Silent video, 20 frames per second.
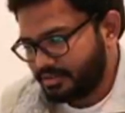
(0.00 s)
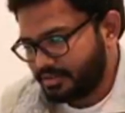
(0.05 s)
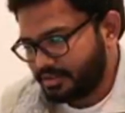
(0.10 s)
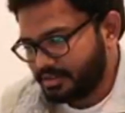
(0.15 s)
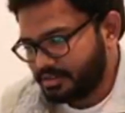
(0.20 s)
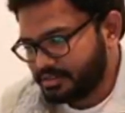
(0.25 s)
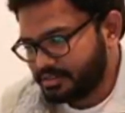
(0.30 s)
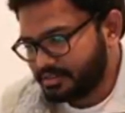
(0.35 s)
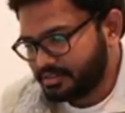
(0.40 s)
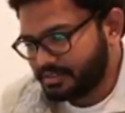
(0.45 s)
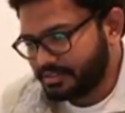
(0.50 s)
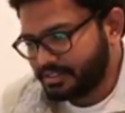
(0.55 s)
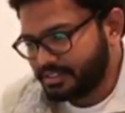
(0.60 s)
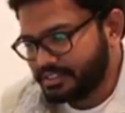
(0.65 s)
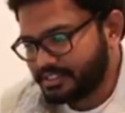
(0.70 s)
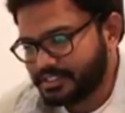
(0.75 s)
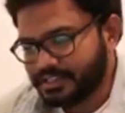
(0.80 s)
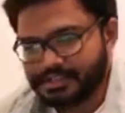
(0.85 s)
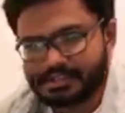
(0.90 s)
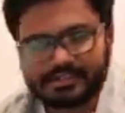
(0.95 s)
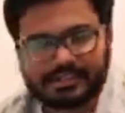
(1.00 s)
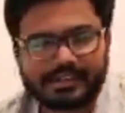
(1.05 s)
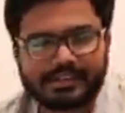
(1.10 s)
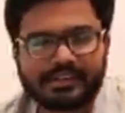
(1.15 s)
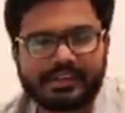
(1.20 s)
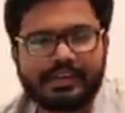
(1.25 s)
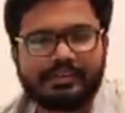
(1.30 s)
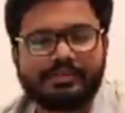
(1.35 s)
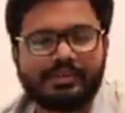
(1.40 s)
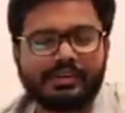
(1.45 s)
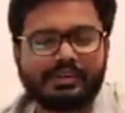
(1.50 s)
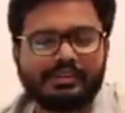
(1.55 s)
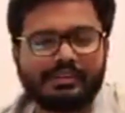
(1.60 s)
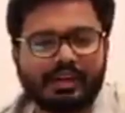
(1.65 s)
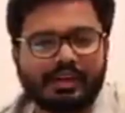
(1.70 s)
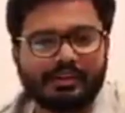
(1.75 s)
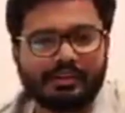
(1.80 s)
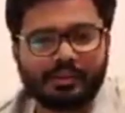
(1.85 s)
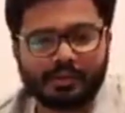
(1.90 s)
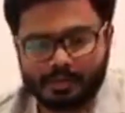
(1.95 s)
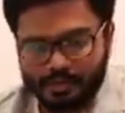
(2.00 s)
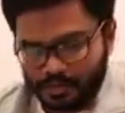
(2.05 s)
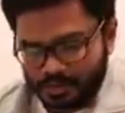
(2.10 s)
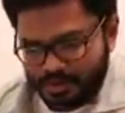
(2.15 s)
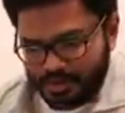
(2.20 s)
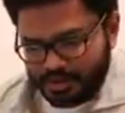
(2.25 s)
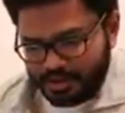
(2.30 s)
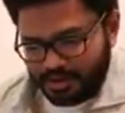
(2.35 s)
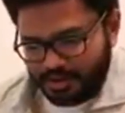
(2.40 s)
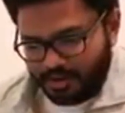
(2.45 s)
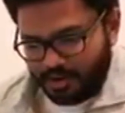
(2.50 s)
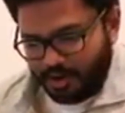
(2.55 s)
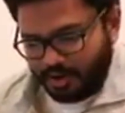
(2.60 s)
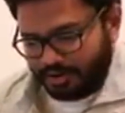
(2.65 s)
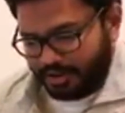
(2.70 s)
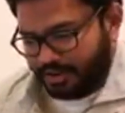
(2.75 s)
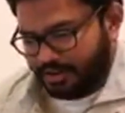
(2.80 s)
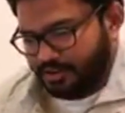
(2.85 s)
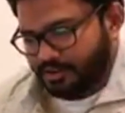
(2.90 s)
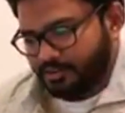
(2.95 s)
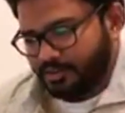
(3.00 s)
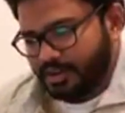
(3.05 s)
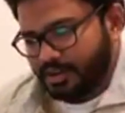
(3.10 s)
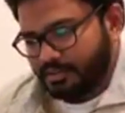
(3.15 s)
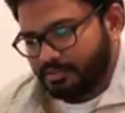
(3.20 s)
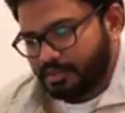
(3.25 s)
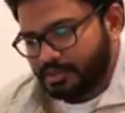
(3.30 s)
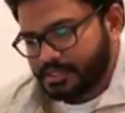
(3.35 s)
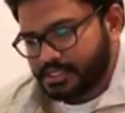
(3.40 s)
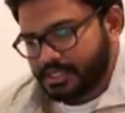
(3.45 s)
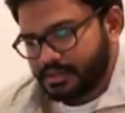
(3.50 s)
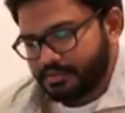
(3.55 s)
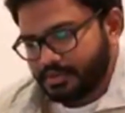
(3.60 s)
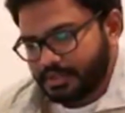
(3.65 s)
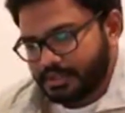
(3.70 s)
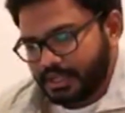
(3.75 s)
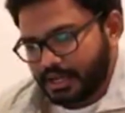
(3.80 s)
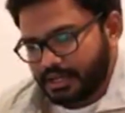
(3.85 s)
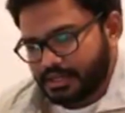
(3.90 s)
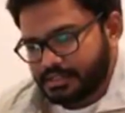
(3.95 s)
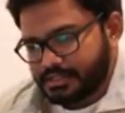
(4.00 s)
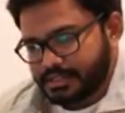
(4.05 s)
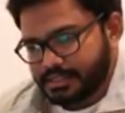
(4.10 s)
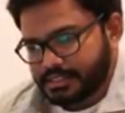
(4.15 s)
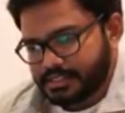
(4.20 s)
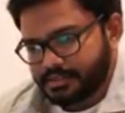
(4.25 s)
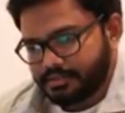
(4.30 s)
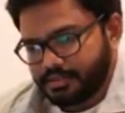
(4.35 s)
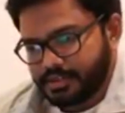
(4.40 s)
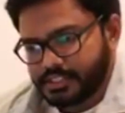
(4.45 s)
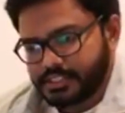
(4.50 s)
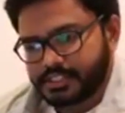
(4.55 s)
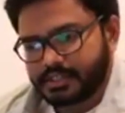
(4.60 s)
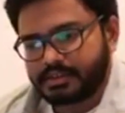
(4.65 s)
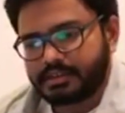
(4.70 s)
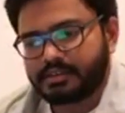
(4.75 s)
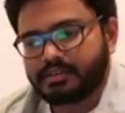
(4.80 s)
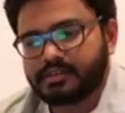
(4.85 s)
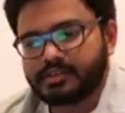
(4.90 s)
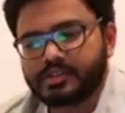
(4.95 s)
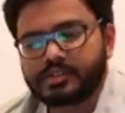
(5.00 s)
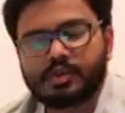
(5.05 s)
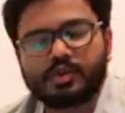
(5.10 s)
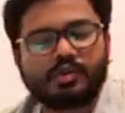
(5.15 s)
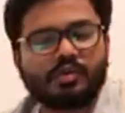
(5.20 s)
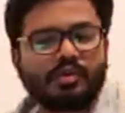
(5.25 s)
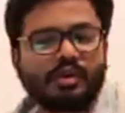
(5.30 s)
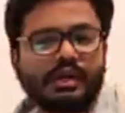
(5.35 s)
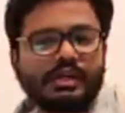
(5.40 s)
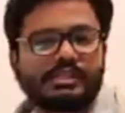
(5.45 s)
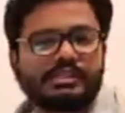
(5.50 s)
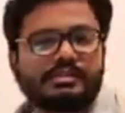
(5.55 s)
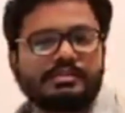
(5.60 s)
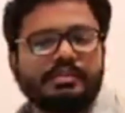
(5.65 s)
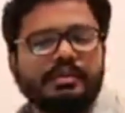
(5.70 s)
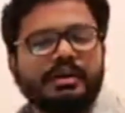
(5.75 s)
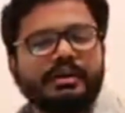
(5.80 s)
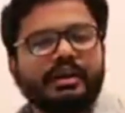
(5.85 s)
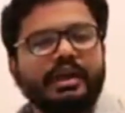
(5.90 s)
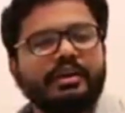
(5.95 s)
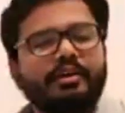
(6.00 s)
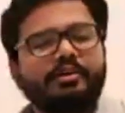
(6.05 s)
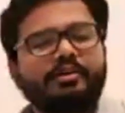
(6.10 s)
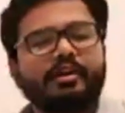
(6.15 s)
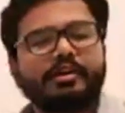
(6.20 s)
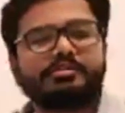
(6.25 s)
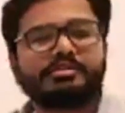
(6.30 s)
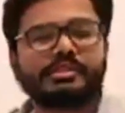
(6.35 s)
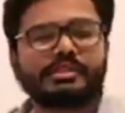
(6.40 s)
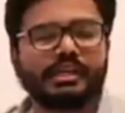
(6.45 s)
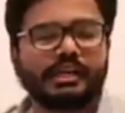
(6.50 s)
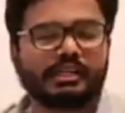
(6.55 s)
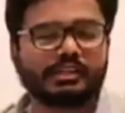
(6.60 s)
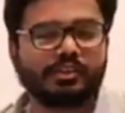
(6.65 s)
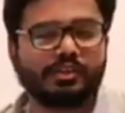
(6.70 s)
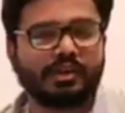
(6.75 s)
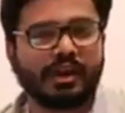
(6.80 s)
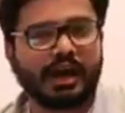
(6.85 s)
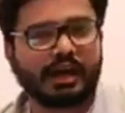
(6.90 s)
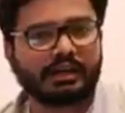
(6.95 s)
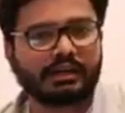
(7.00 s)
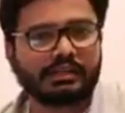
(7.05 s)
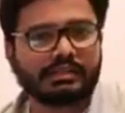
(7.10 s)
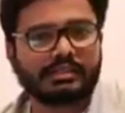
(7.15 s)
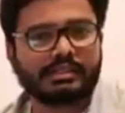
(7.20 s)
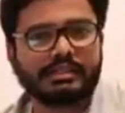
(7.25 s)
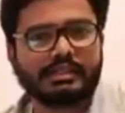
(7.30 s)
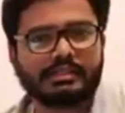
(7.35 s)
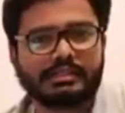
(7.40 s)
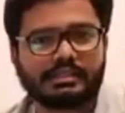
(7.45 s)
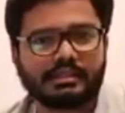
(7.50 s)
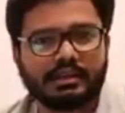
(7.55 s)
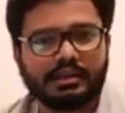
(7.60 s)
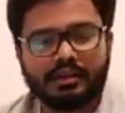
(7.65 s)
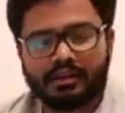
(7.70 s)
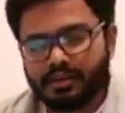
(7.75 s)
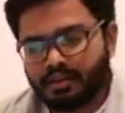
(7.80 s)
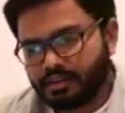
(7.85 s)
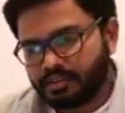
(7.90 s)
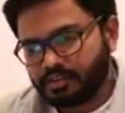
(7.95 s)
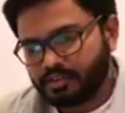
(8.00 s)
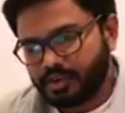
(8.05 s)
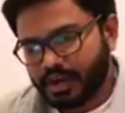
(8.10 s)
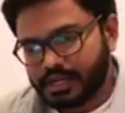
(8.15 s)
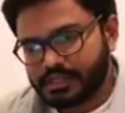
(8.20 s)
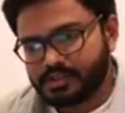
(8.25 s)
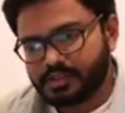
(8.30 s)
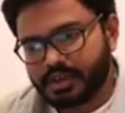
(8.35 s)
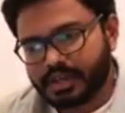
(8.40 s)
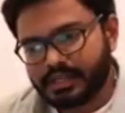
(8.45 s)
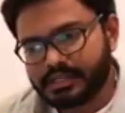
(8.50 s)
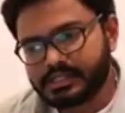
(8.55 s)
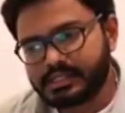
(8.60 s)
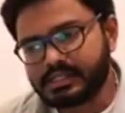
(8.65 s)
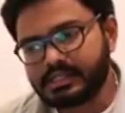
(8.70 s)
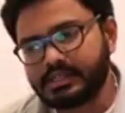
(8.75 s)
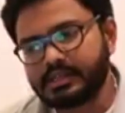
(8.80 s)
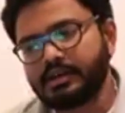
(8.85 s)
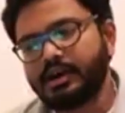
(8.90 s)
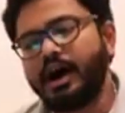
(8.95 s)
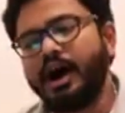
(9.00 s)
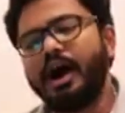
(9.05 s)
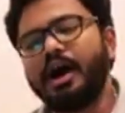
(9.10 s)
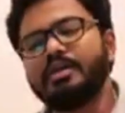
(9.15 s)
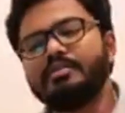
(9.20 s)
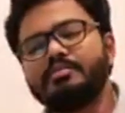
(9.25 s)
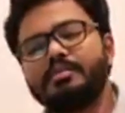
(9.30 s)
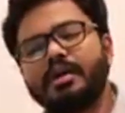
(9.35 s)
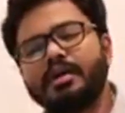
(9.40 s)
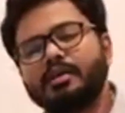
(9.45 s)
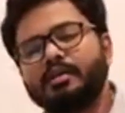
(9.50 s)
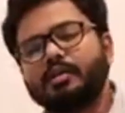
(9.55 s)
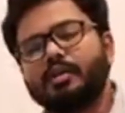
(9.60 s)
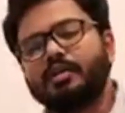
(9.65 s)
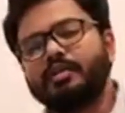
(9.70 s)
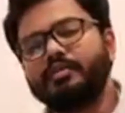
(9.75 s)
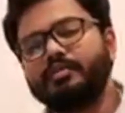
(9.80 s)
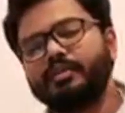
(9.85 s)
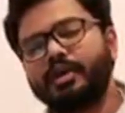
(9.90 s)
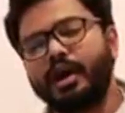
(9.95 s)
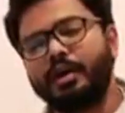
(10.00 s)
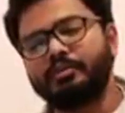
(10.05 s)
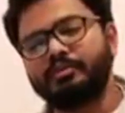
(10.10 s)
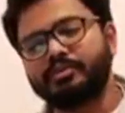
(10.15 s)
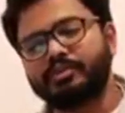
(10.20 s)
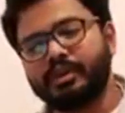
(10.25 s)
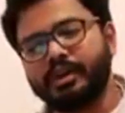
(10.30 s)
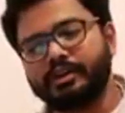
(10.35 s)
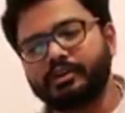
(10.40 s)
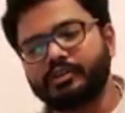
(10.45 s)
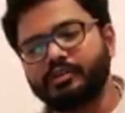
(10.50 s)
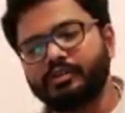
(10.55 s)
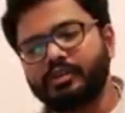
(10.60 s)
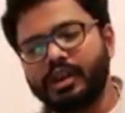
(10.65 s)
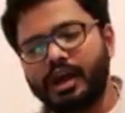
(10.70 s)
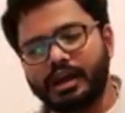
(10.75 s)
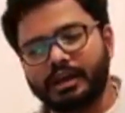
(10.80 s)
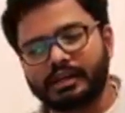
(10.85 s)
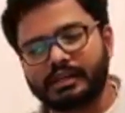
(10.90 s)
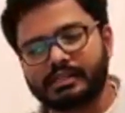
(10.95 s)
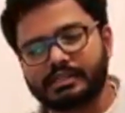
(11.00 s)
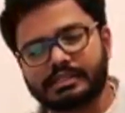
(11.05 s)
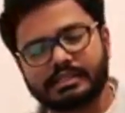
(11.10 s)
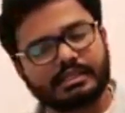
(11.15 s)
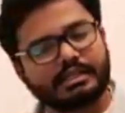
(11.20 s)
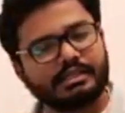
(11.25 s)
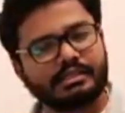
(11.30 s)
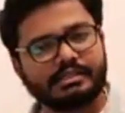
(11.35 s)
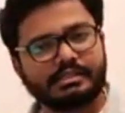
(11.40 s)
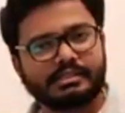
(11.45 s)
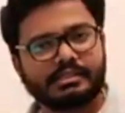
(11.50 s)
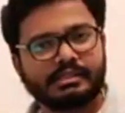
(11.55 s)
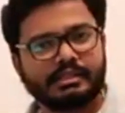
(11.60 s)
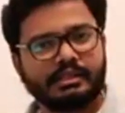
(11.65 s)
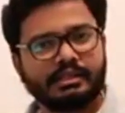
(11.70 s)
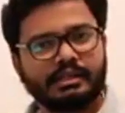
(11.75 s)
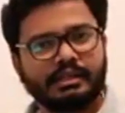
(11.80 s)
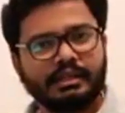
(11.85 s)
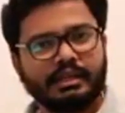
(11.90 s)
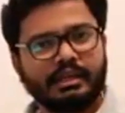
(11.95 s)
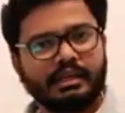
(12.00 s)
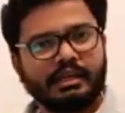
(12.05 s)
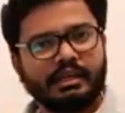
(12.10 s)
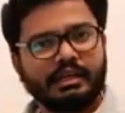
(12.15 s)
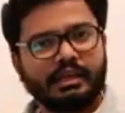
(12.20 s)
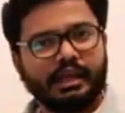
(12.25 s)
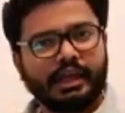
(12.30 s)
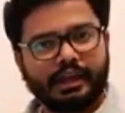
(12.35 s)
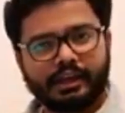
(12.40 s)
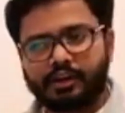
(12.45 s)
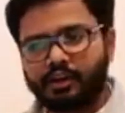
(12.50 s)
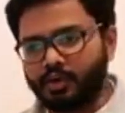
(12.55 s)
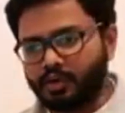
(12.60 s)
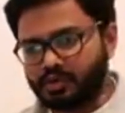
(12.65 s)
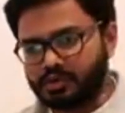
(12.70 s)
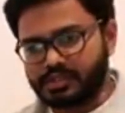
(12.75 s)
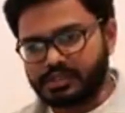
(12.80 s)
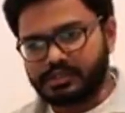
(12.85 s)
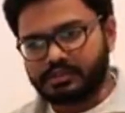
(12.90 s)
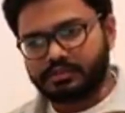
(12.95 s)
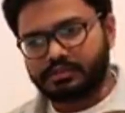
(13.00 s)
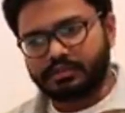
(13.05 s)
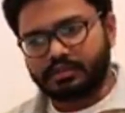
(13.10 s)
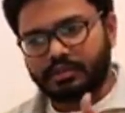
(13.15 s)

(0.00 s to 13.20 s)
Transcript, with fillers: Yes, Rish and Sridevi, thank you. Okay, we'll proceed with our sixth question. So it's pertaining to obstructive lung disease. So as you can see, hallmark of obstructive lung disease includes